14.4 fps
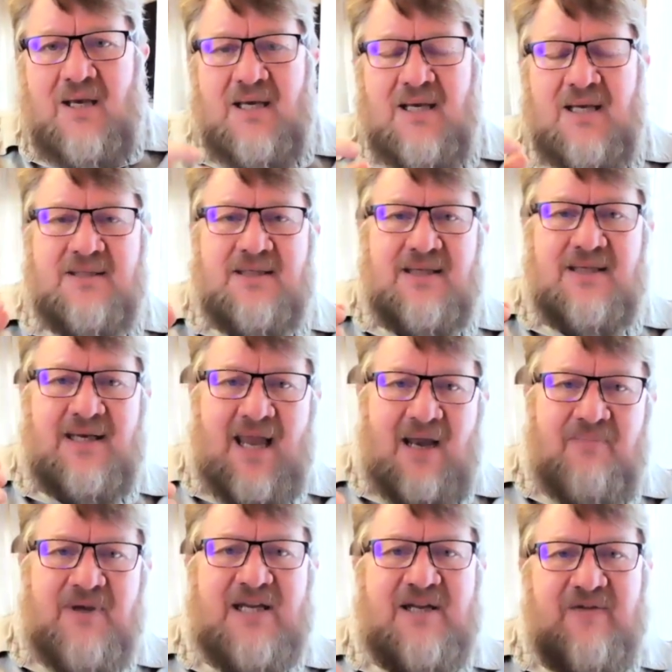is, can
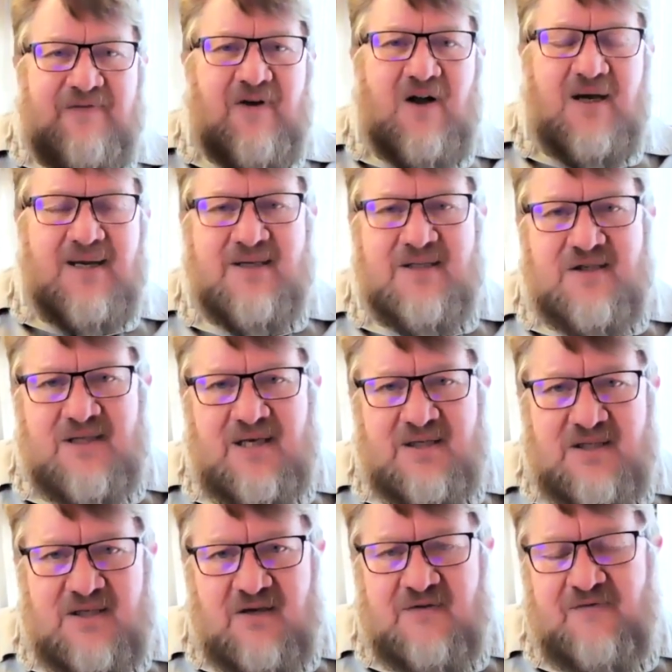be defined as,
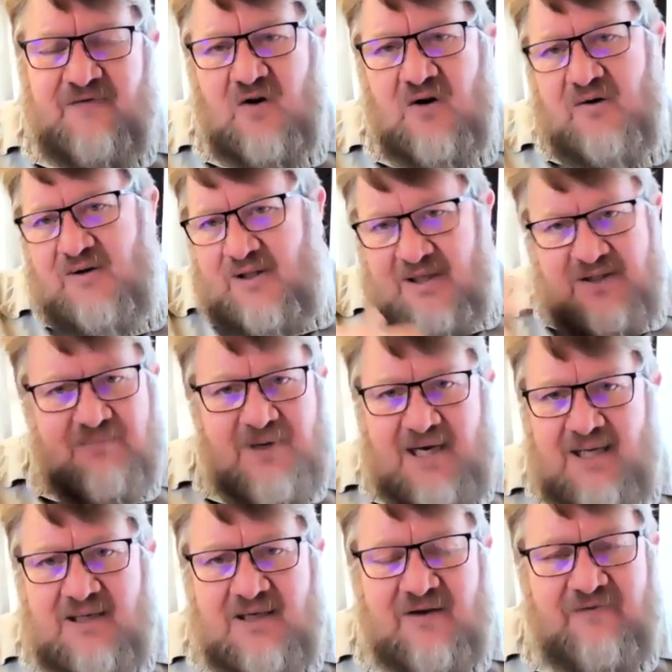as, as follow, and there's
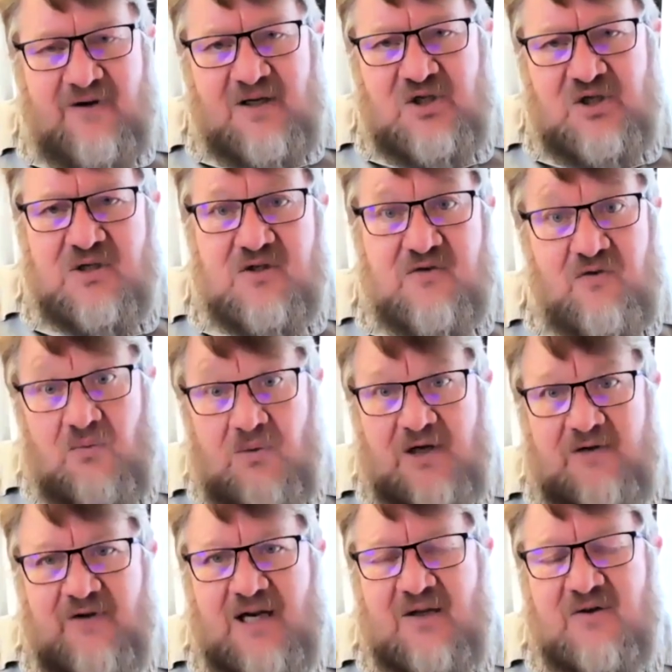many definitions for what
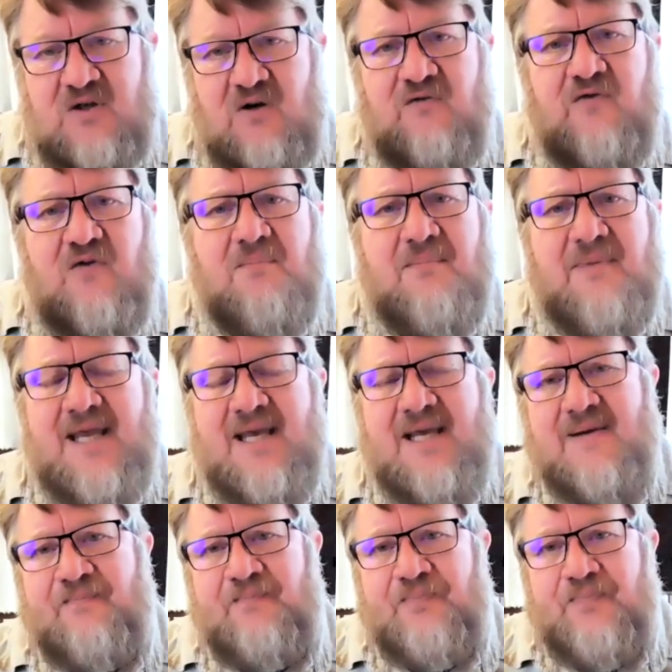values are. For
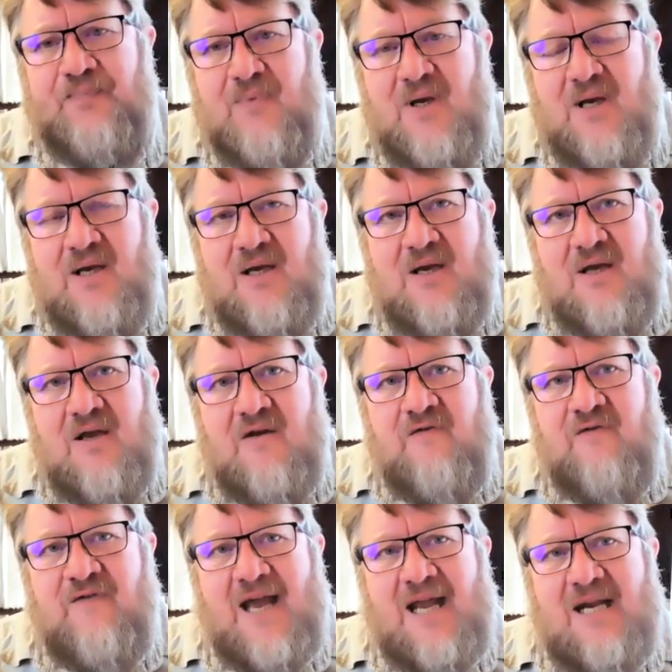me,
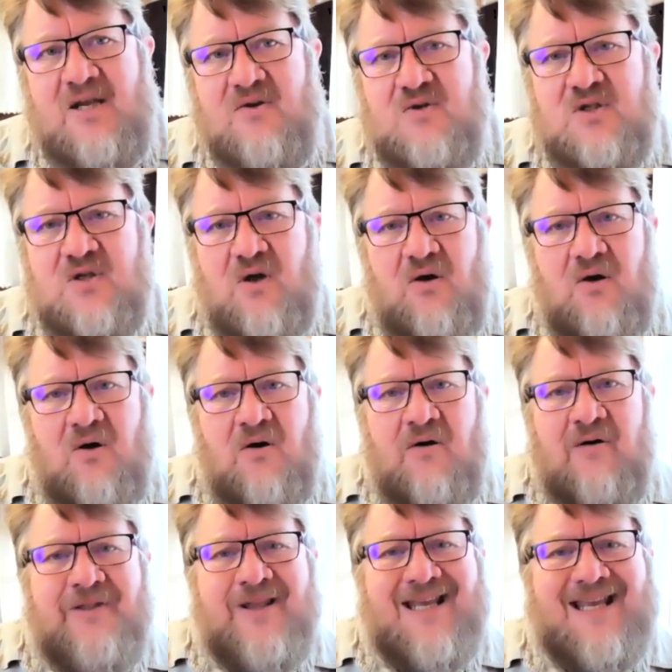values are
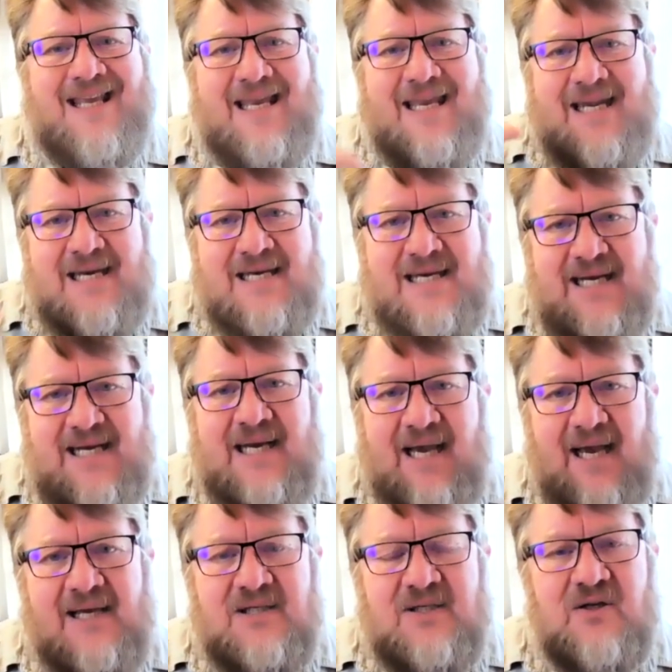the
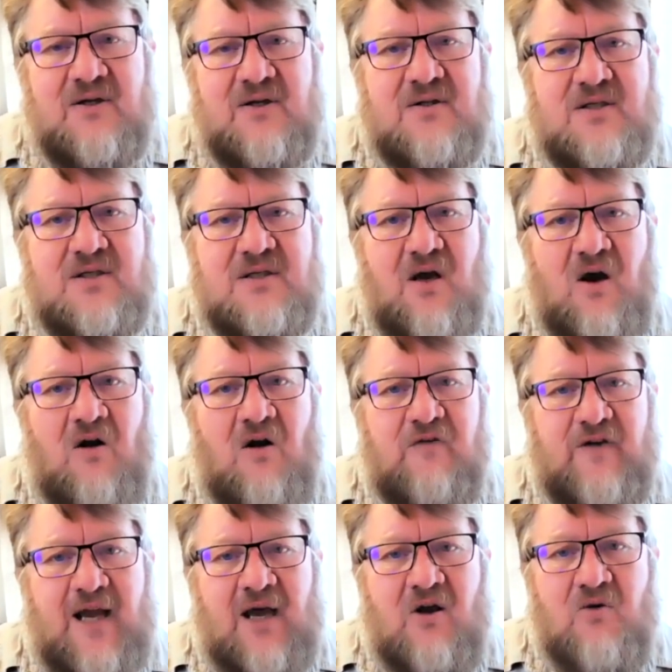indicators of
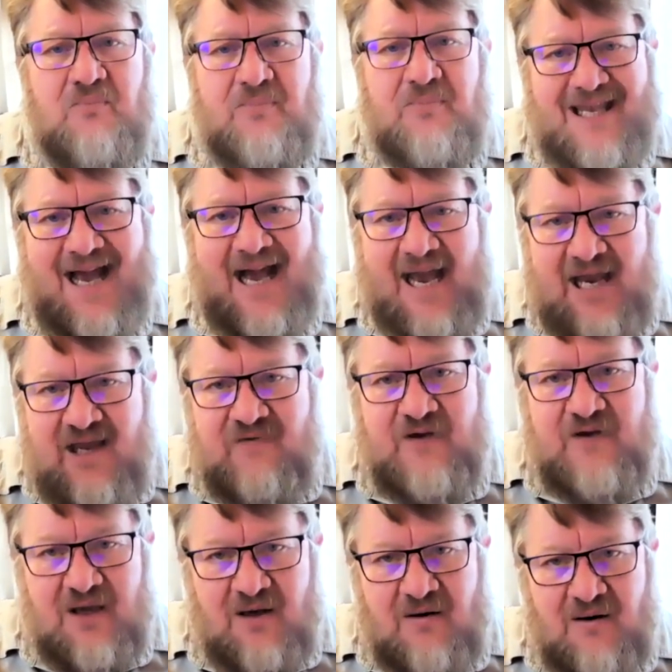our
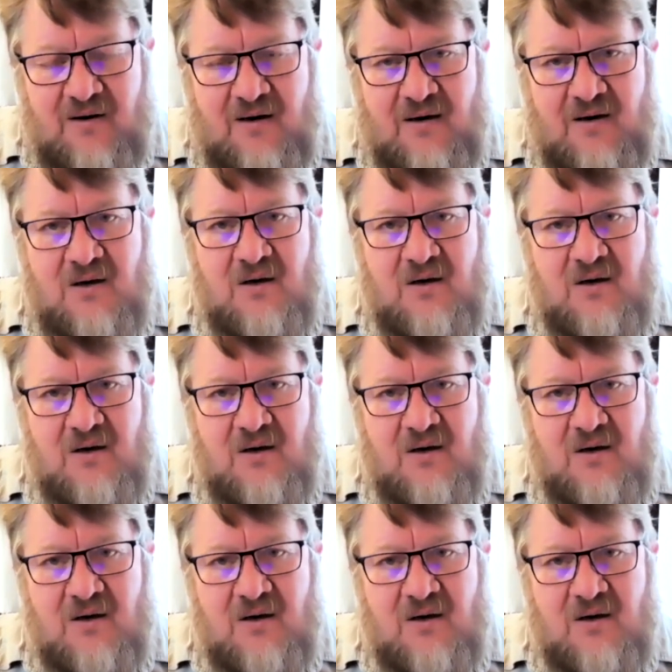behavior